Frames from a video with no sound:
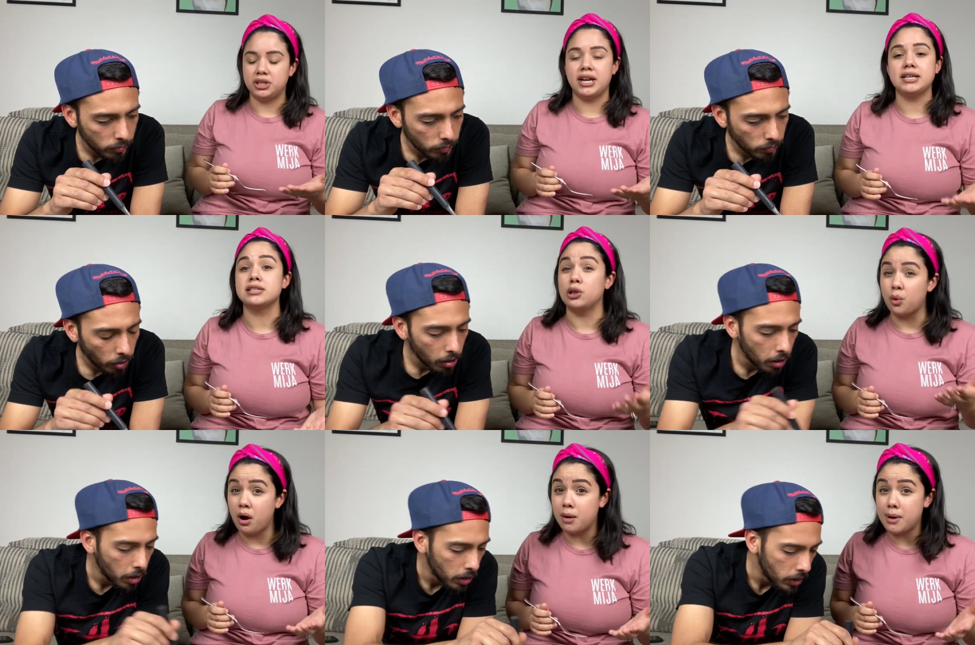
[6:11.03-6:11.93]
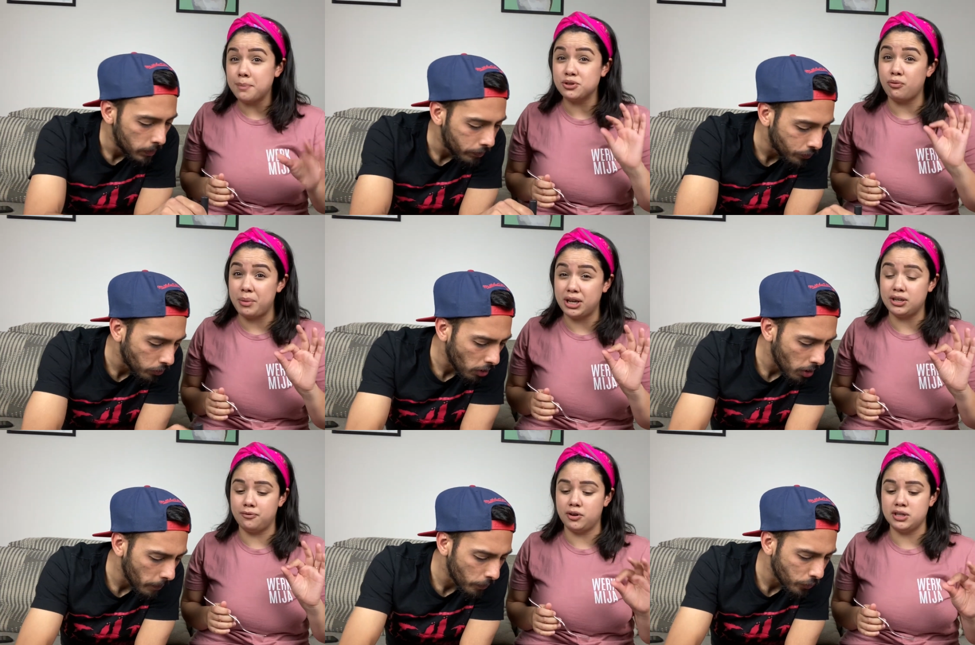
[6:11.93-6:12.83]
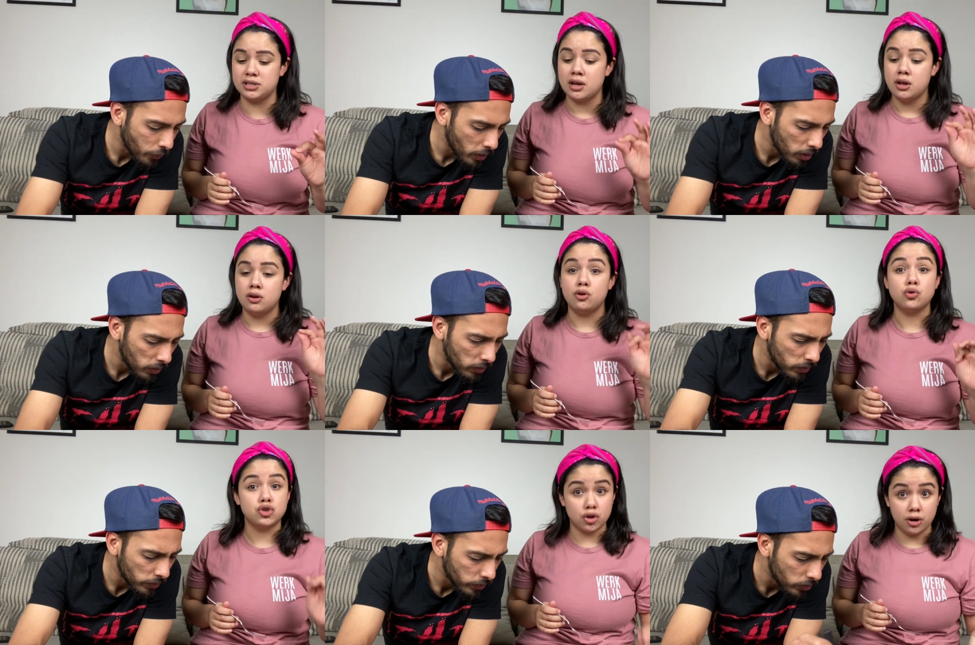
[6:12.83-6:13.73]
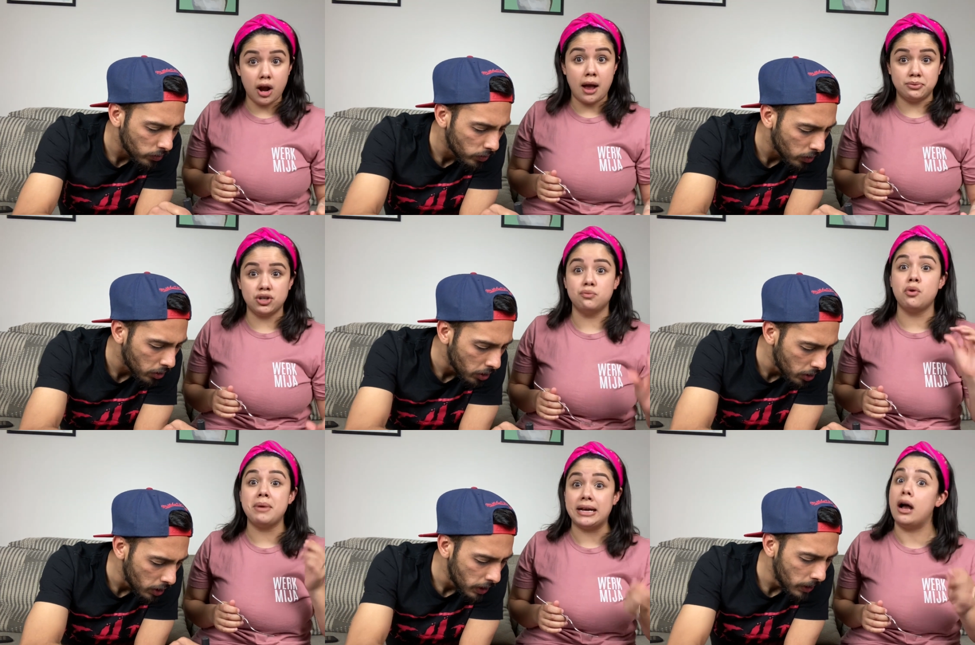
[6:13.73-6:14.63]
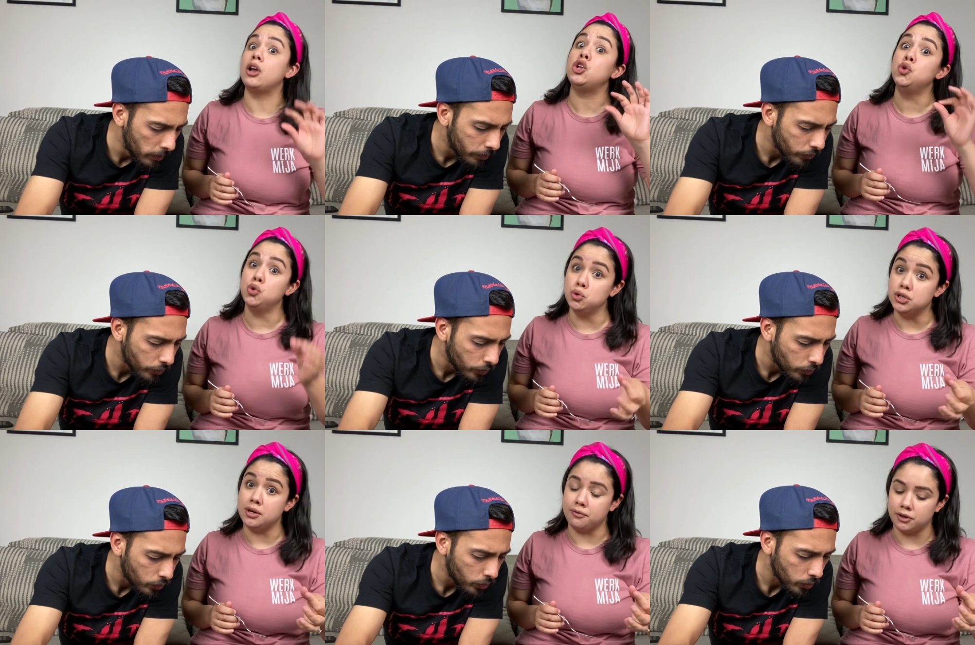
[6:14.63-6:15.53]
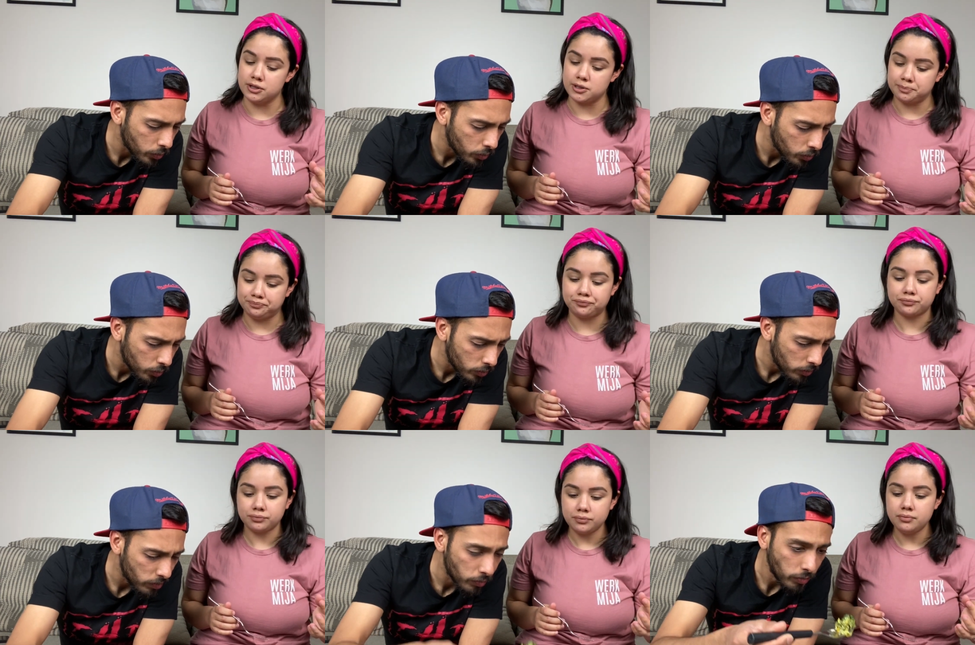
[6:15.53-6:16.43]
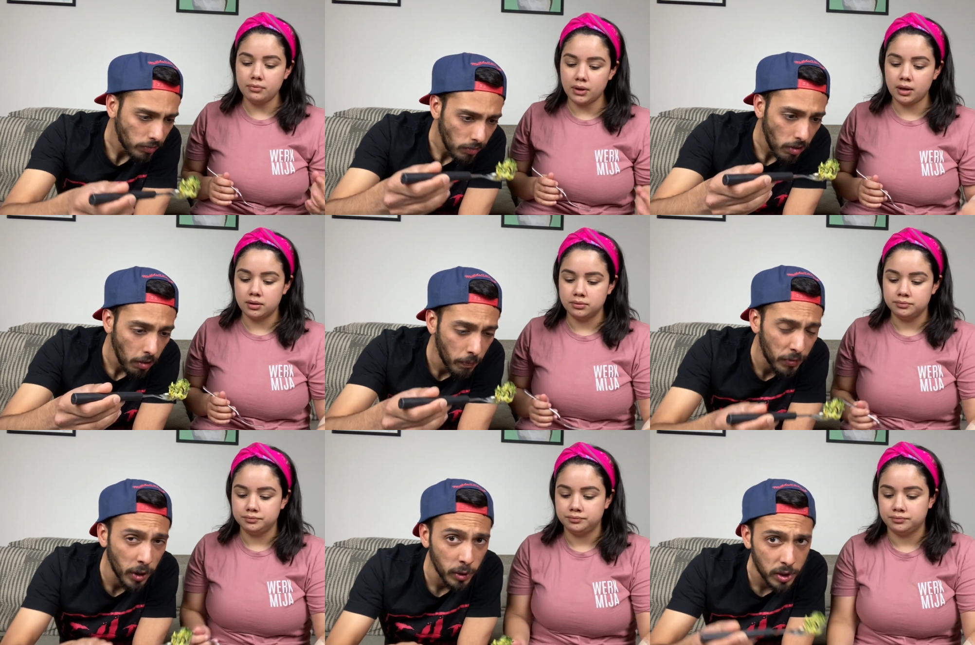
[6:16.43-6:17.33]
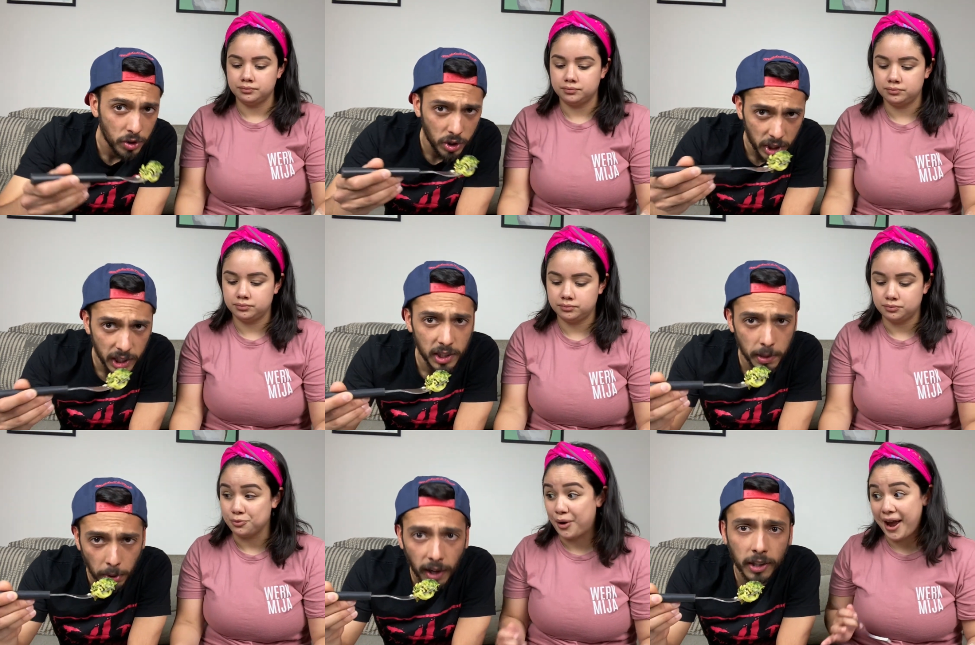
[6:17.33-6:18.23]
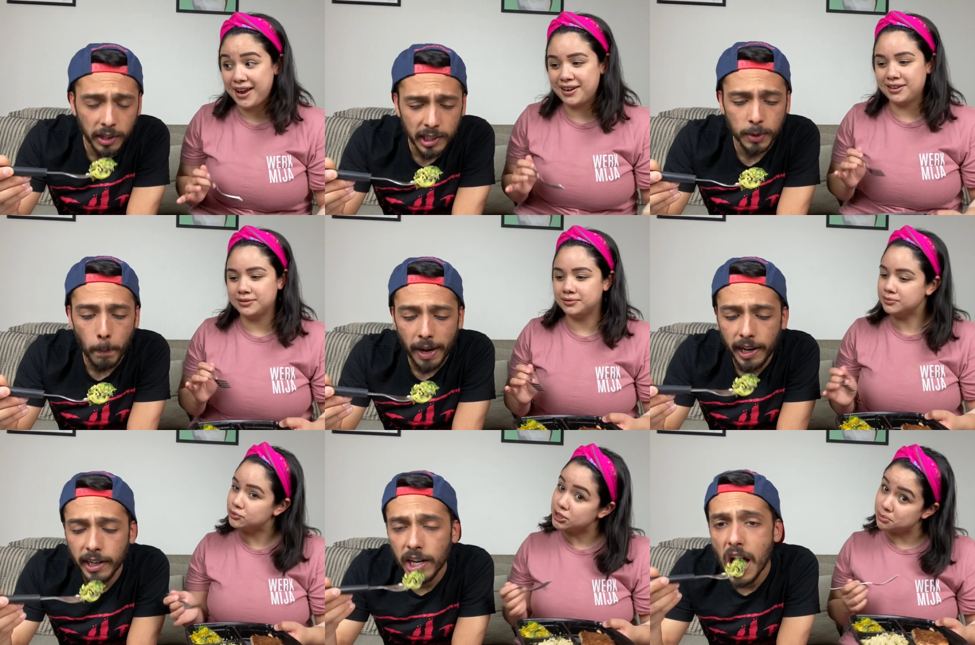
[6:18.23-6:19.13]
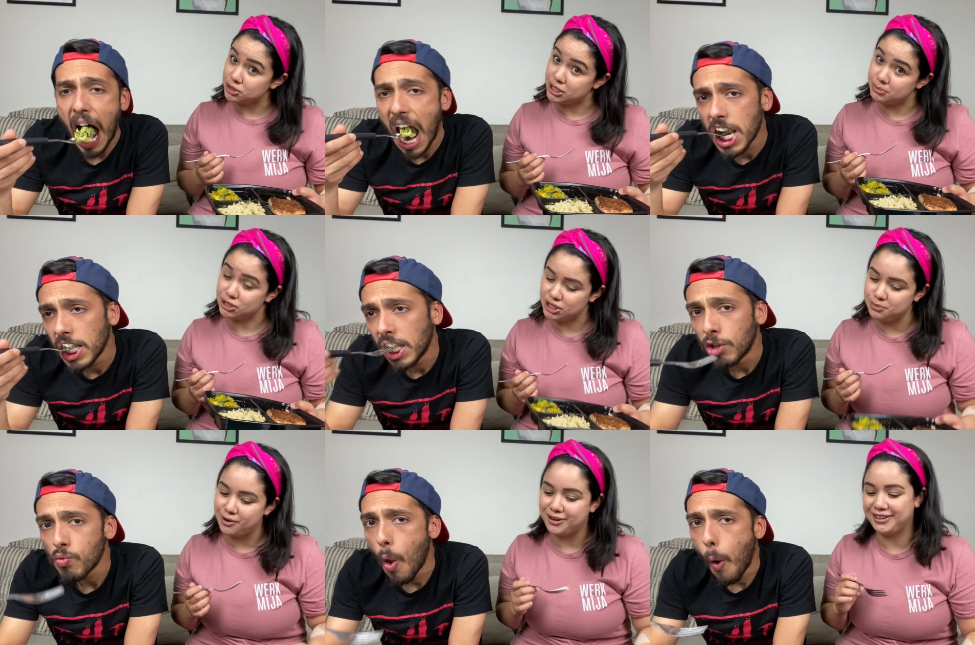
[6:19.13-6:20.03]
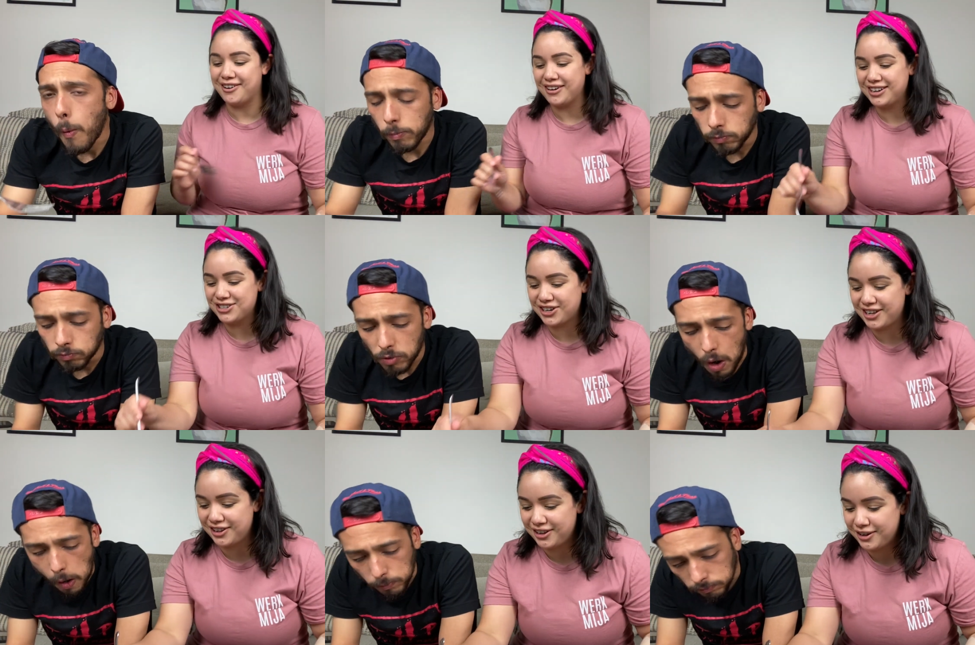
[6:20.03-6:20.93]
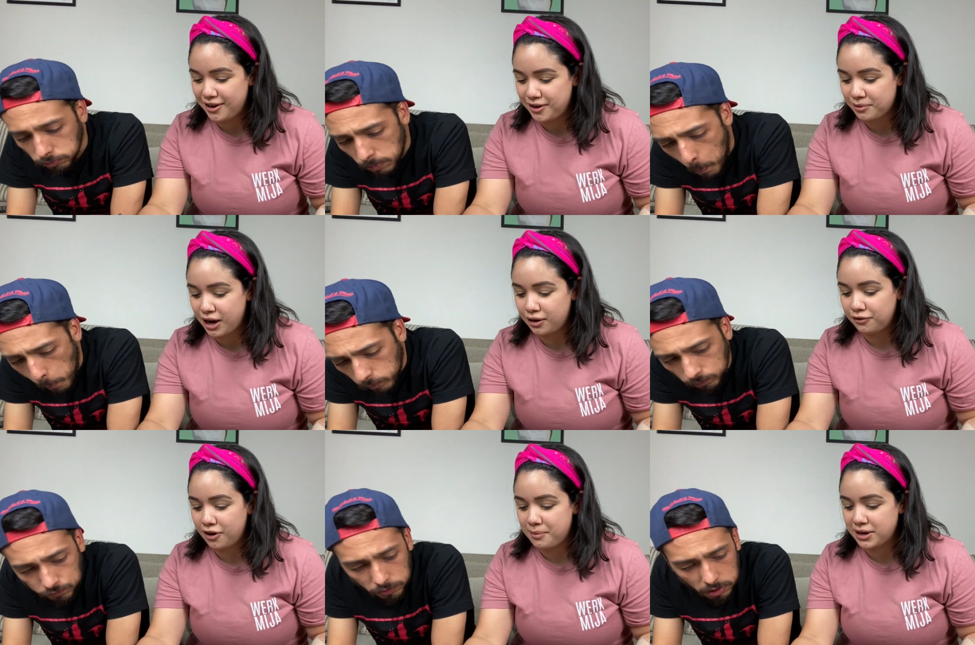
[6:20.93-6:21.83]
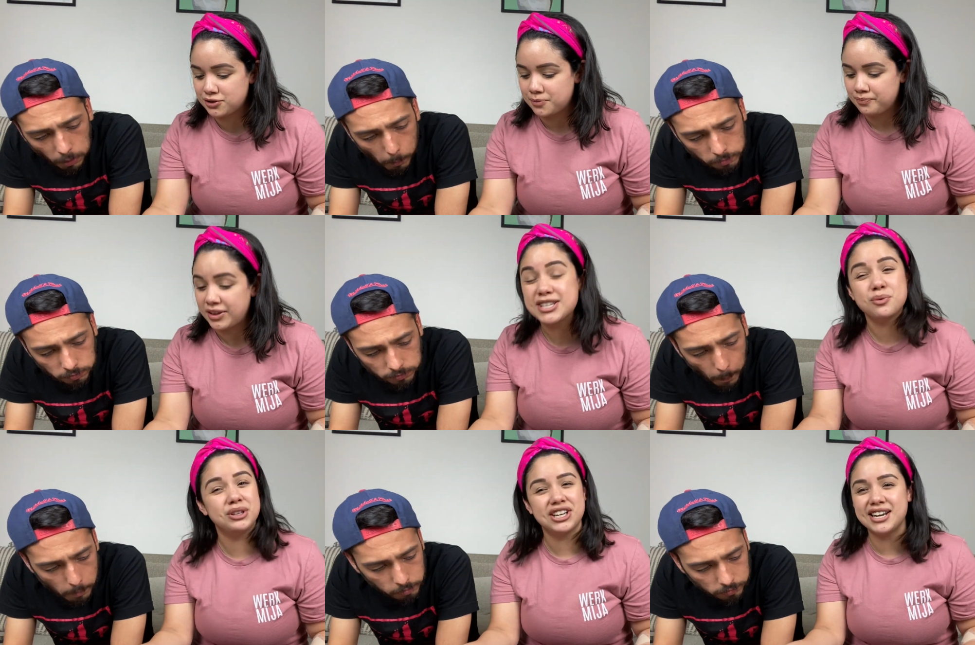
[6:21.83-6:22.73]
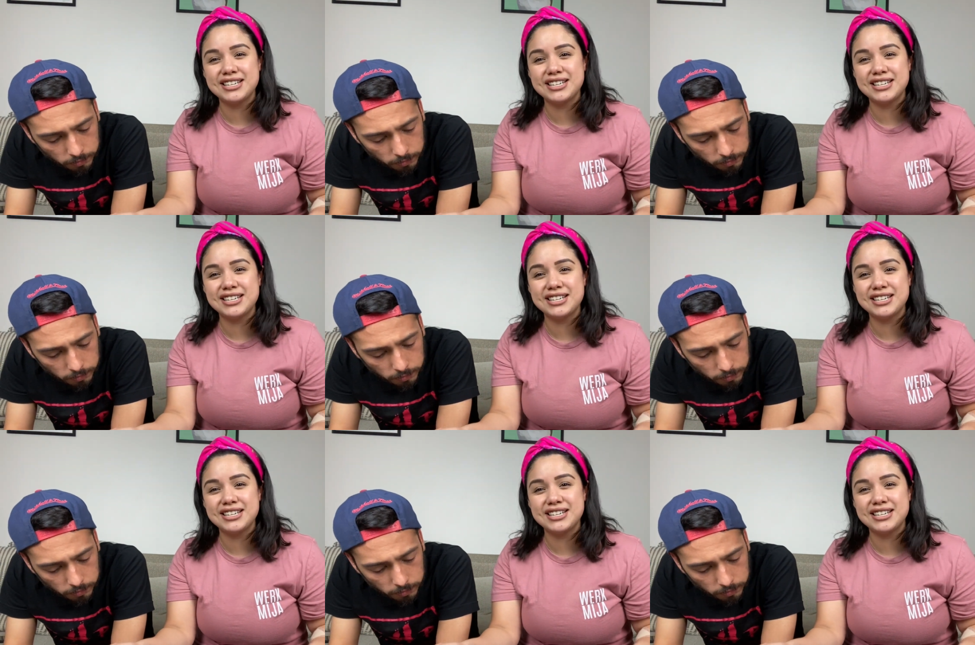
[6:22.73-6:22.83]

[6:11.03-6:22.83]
Speaker 1: the nice low carb option will make a difference. No sugar option will make a huge difference.
Speaker 2: Yo, this cheesy
Speaker 1: broccoli is banging. Stop taking my cheese broccoli. No, I'm gonna try the cauliflower mash. That's the one thing I